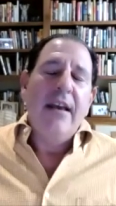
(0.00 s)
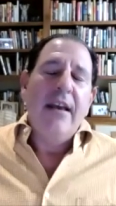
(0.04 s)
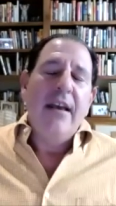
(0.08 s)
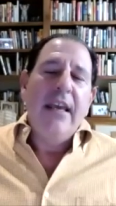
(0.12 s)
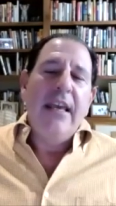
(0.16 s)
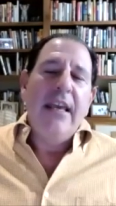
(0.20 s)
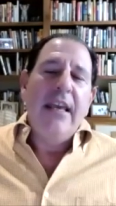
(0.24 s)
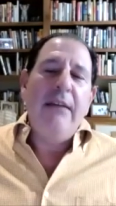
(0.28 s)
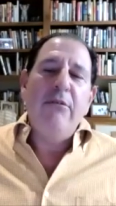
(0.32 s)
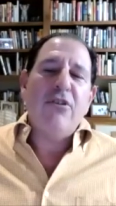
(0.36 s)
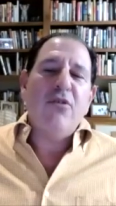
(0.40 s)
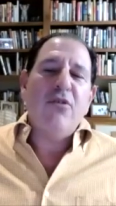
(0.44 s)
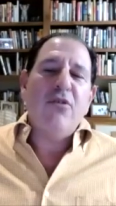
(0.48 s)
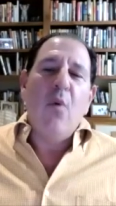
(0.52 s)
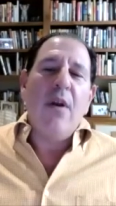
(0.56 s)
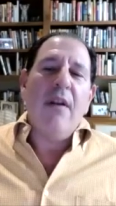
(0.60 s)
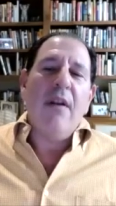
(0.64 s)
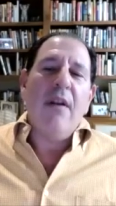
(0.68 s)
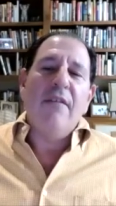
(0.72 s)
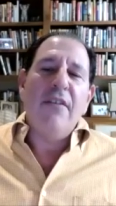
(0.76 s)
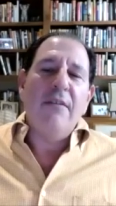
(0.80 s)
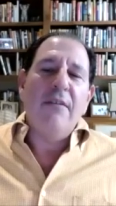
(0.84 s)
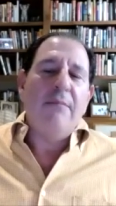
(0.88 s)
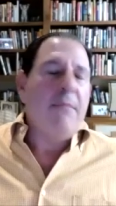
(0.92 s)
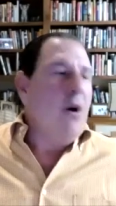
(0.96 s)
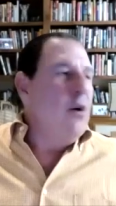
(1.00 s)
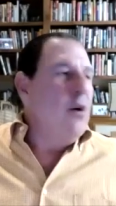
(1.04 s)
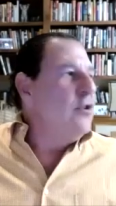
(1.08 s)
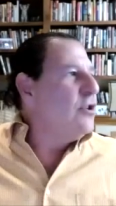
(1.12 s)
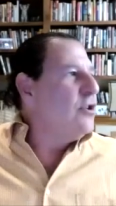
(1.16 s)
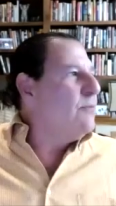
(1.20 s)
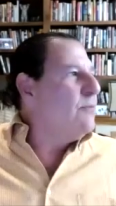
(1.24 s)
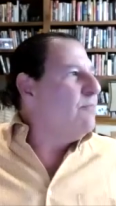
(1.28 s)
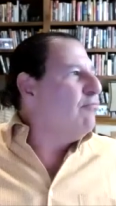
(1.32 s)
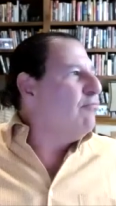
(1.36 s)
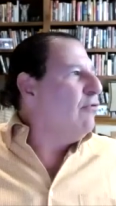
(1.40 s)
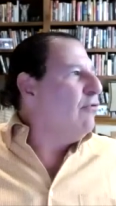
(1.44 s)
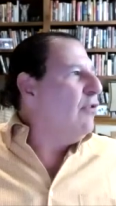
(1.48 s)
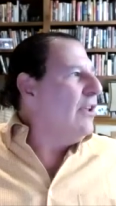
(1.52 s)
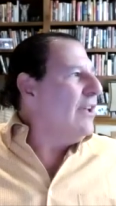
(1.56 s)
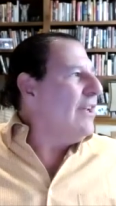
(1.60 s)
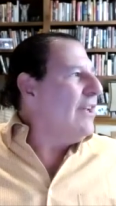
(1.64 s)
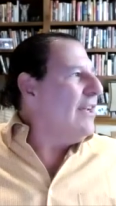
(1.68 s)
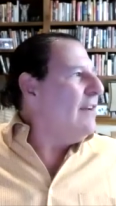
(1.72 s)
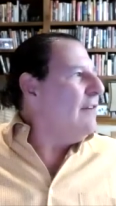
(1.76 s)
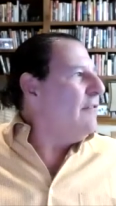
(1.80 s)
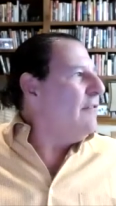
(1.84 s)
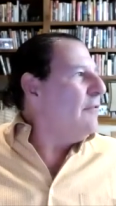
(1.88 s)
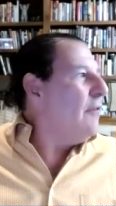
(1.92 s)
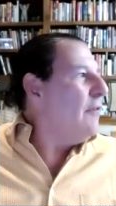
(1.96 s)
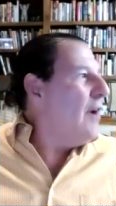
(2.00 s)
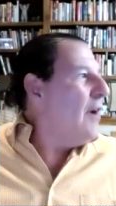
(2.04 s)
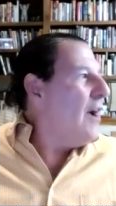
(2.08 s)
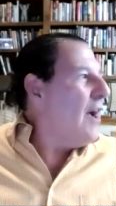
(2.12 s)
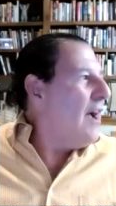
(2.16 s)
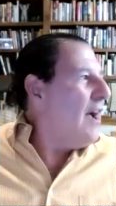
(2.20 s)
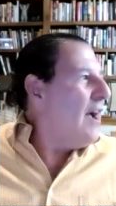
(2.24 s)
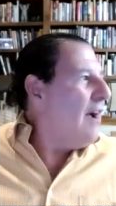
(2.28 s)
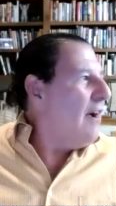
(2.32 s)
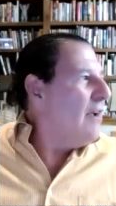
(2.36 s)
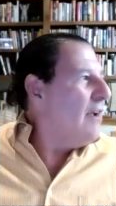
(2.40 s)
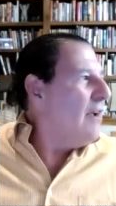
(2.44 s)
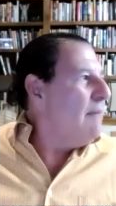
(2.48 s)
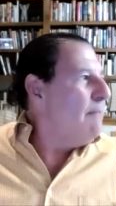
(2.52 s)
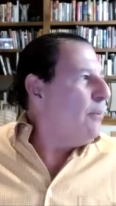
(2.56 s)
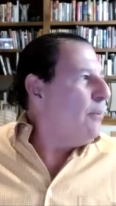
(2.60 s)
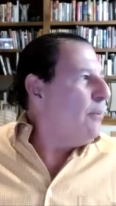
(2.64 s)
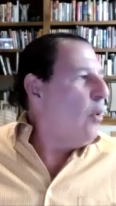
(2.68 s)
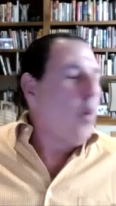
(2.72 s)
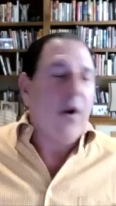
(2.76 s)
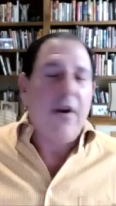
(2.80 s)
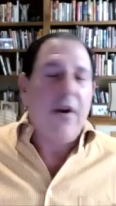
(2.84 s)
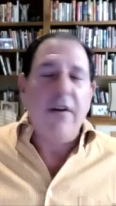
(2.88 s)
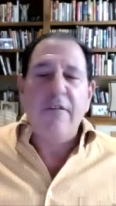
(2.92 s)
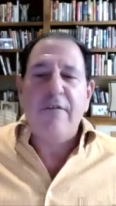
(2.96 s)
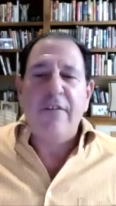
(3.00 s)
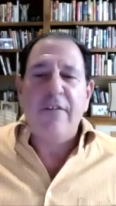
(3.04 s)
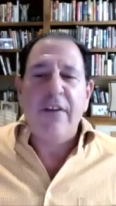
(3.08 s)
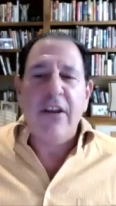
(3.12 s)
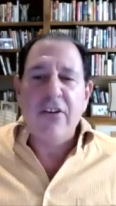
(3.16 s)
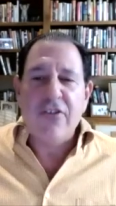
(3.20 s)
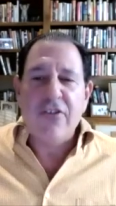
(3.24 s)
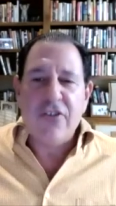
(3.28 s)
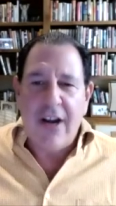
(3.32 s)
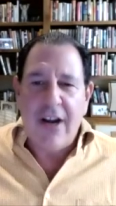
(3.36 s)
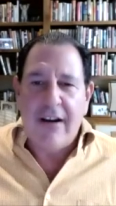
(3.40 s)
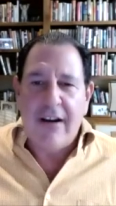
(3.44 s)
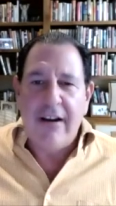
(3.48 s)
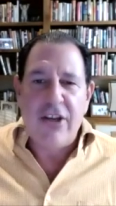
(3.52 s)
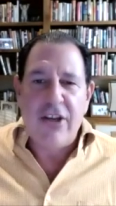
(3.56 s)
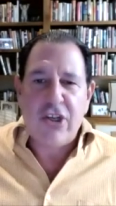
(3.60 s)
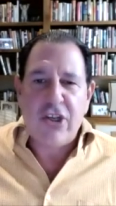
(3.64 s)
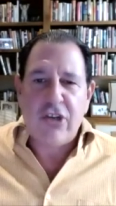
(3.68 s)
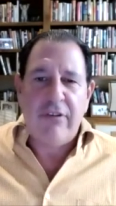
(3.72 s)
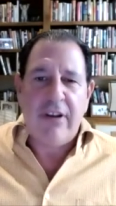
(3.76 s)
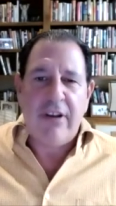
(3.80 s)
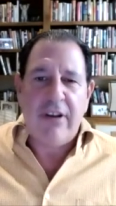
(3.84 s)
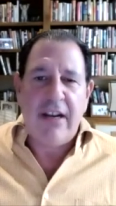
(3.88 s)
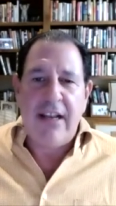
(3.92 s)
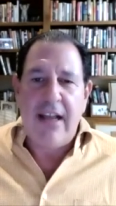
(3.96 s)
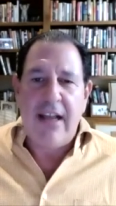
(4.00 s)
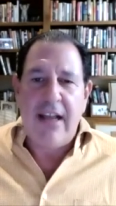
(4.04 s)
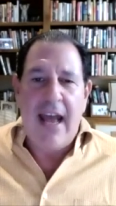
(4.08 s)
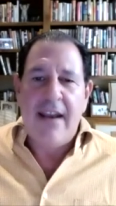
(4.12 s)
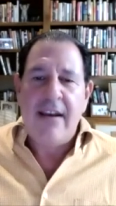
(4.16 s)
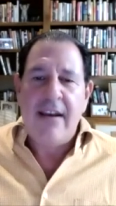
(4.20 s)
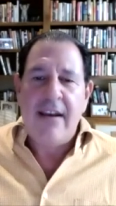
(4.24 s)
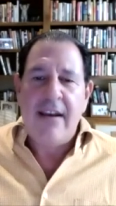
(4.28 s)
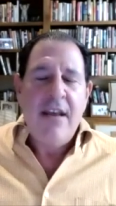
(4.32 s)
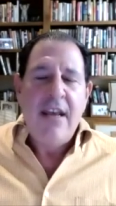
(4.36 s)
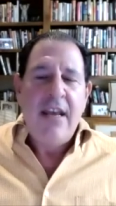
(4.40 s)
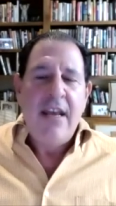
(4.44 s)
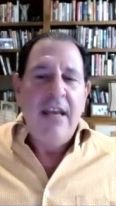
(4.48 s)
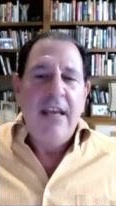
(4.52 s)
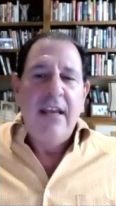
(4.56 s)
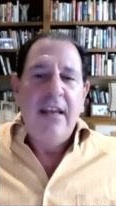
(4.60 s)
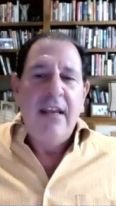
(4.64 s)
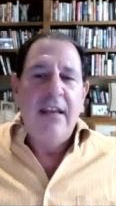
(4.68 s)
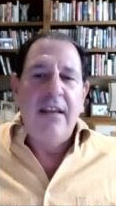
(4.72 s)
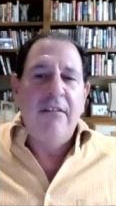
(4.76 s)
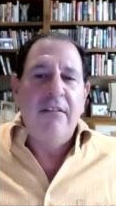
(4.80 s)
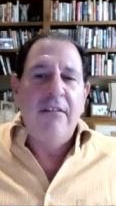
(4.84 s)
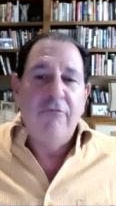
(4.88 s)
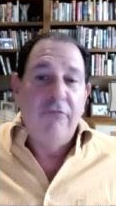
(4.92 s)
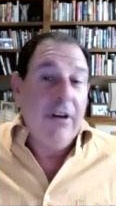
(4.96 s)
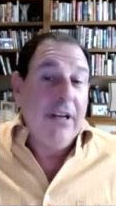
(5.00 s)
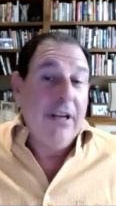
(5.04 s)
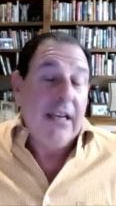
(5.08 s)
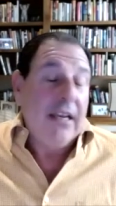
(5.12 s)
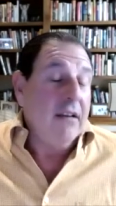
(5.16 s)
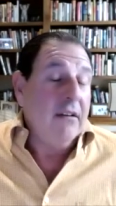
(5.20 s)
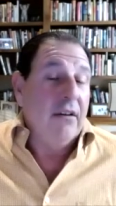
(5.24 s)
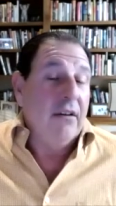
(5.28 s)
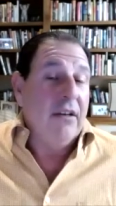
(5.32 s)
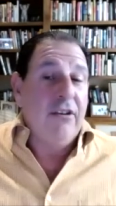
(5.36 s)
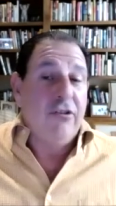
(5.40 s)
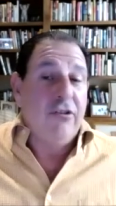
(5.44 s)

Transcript: He was one of the most brilliant, uh, important figures in our history, and, and really is